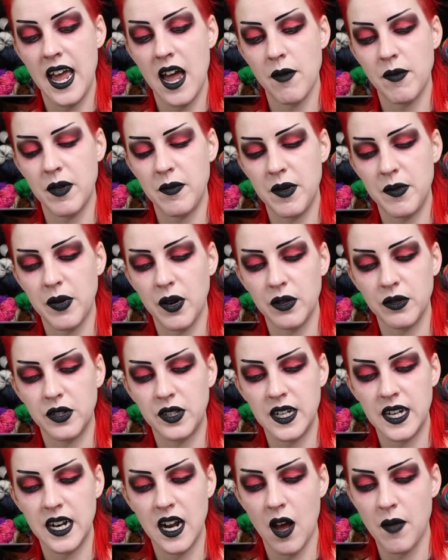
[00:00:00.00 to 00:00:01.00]
I'm going to be
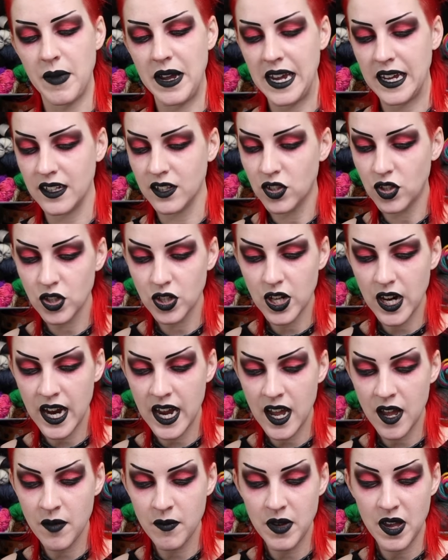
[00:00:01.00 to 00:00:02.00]
posting on my Instagram